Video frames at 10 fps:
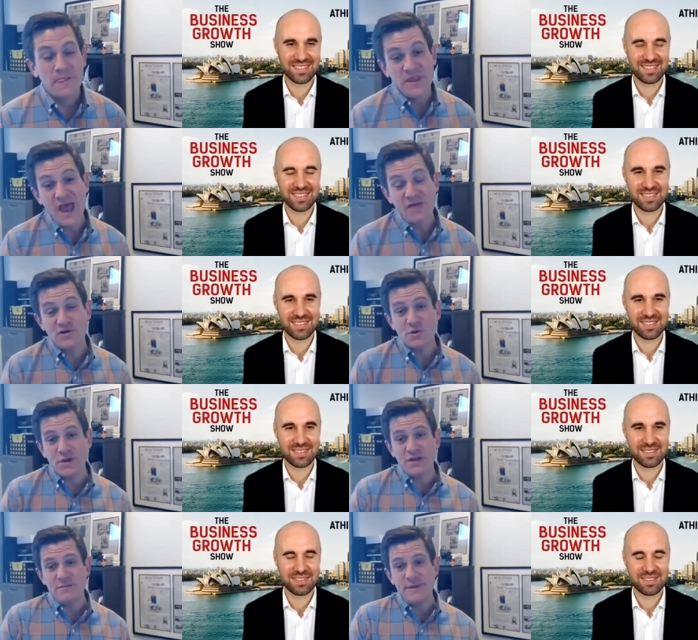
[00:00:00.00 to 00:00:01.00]
Speaker 1: yeah those are
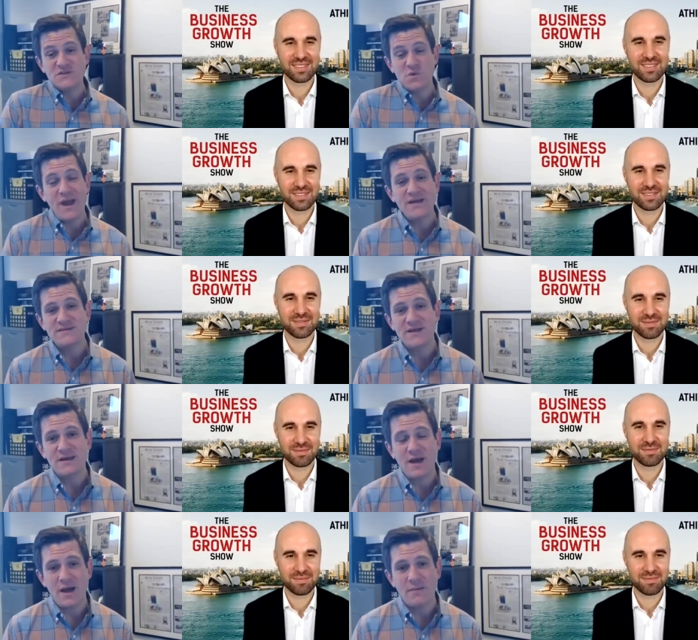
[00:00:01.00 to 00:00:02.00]
really the best ways
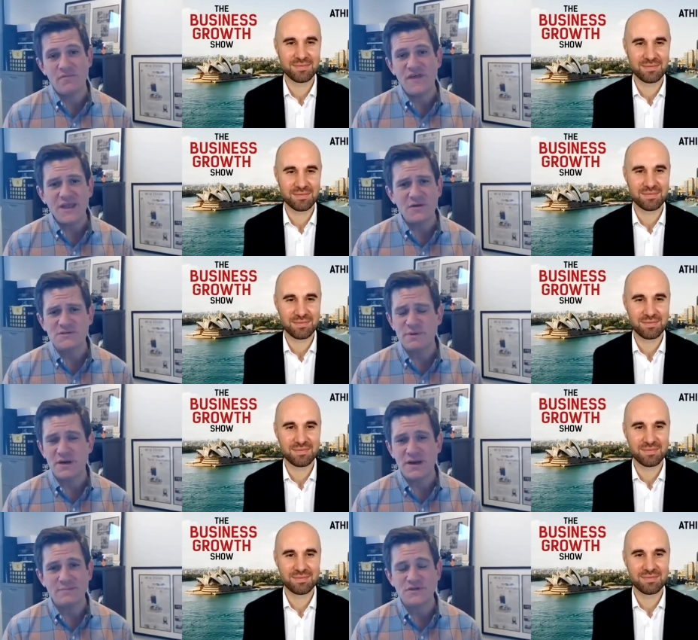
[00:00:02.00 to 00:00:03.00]
and um, thank you it's been
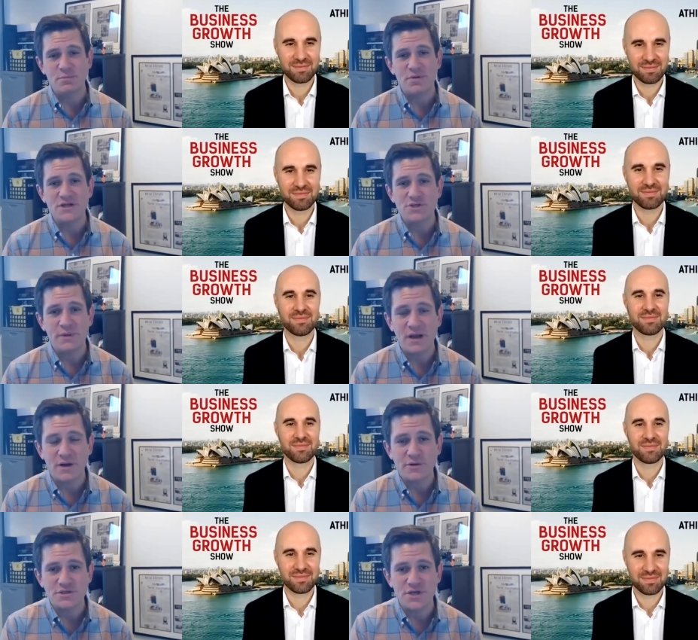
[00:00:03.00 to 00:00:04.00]
an absolute pleasure being
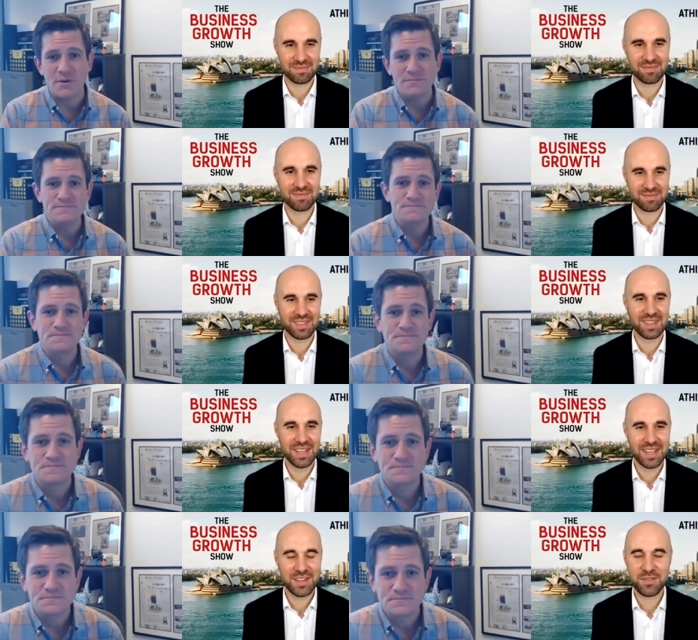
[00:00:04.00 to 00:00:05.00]
on your show
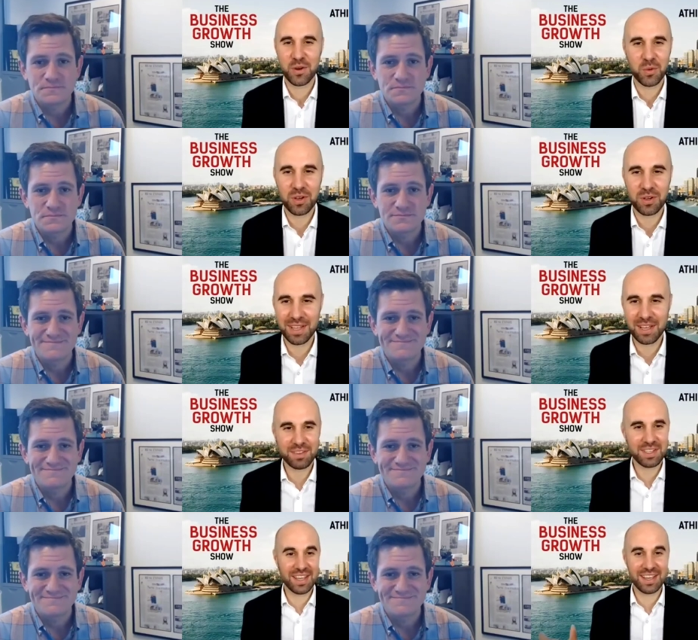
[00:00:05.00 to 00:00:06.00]
Speaker 2: very welcome,
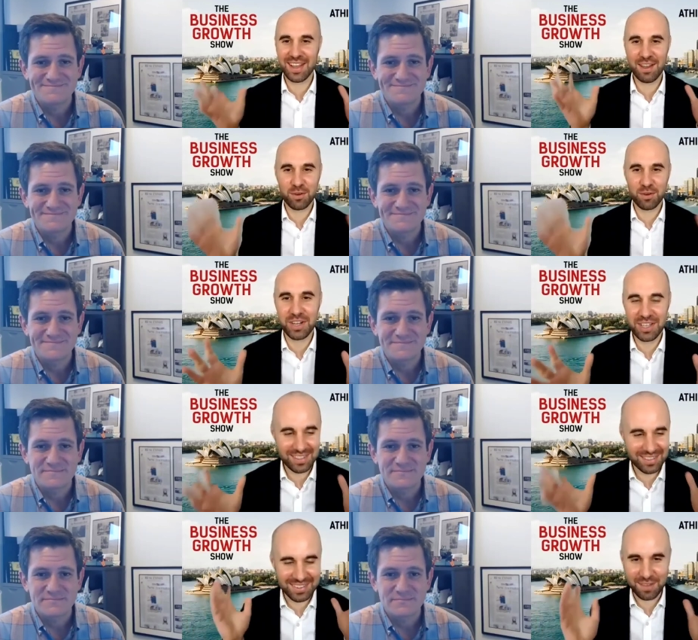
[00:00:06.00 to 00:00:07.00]
David. Yeah,
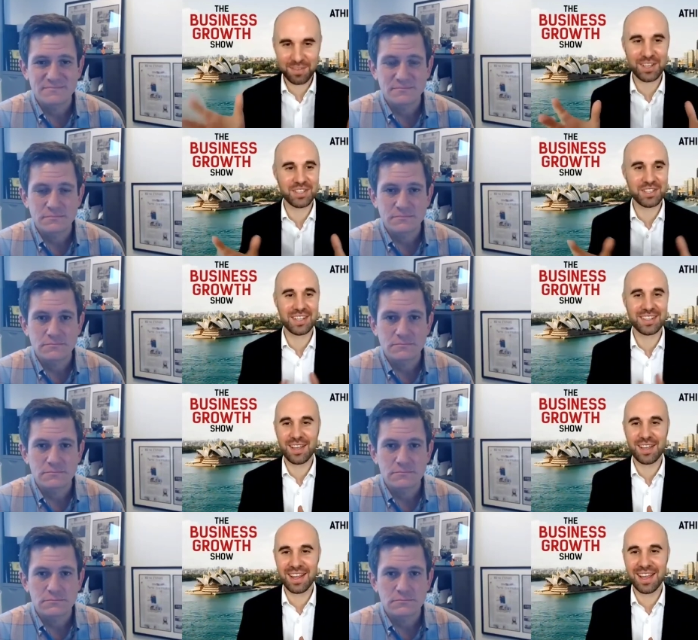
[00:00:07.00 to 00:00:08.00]
everybody definitely got to check
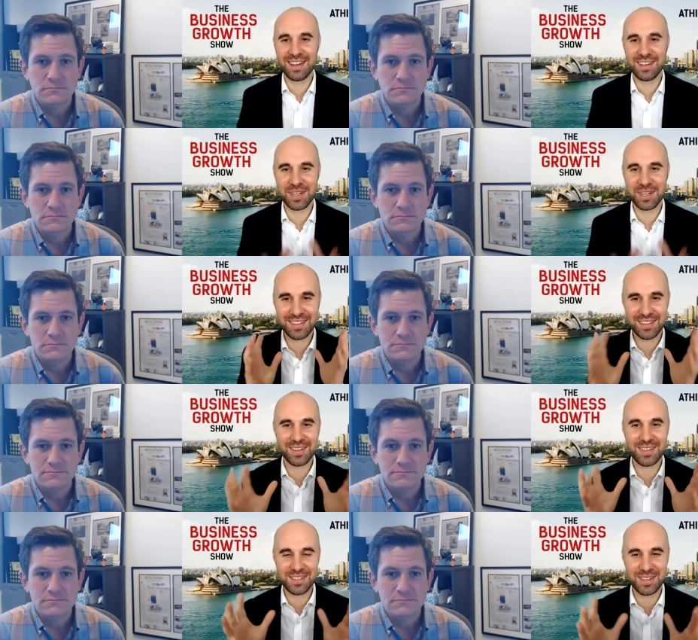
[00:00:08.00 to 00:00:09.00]
David out. You want to get
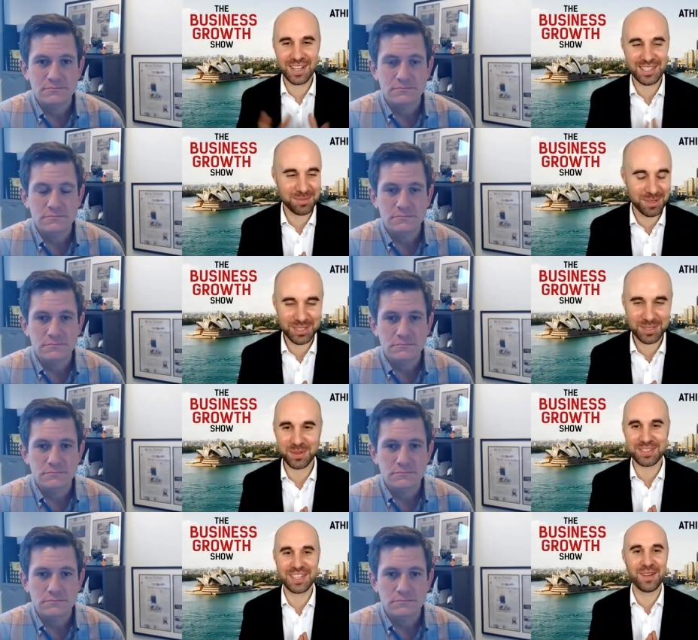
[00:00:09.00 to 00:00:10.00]
those customer
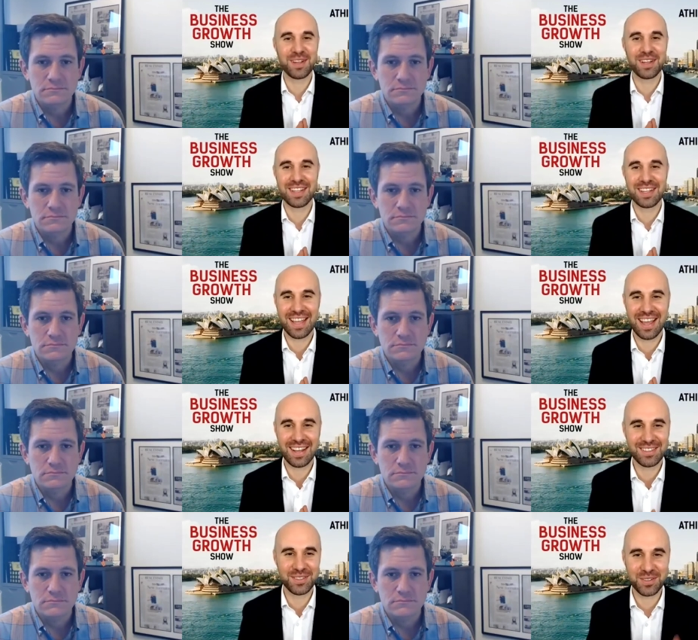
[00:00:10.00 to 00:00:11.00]
experience hand out to